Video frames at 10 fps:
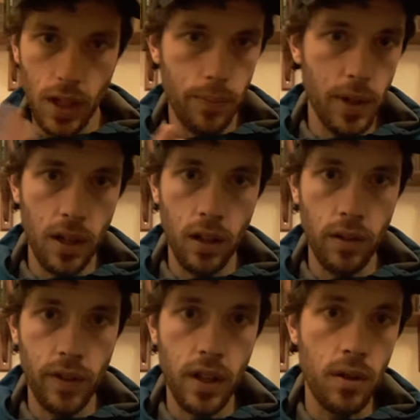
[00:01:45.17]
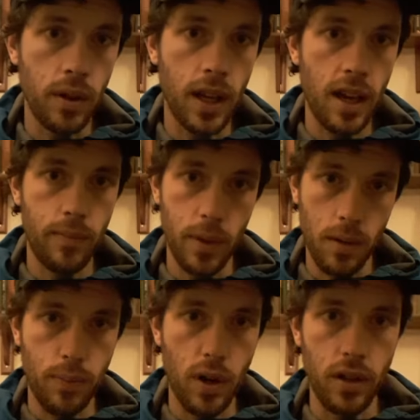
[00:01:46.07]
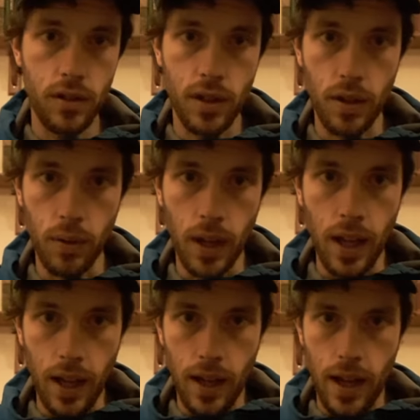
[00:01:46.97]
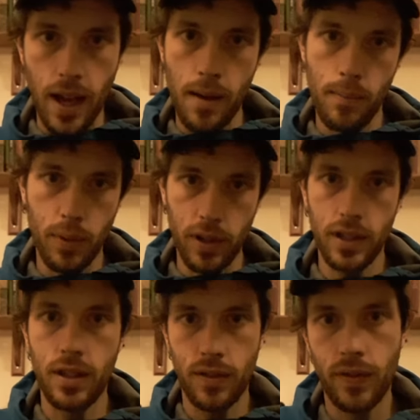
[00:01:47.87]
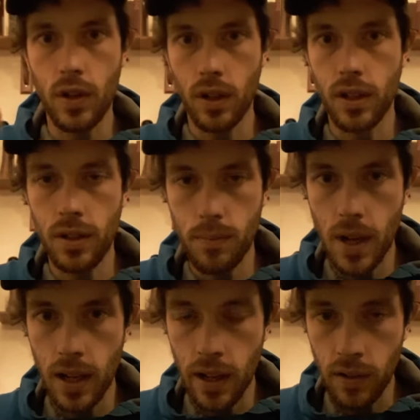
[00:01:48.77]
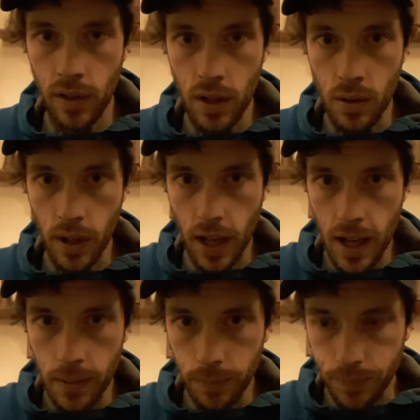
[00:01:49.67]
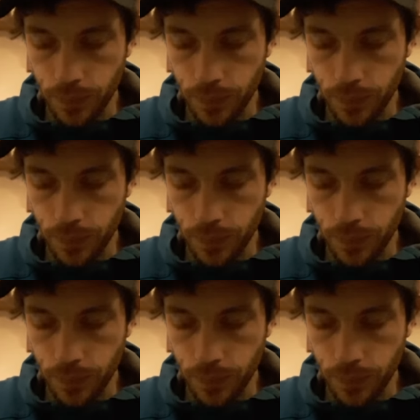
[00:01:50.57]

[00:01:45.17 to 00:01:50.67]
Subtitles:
I've been all over the UK. I've been abroad too, but this is focused mainly on the UK.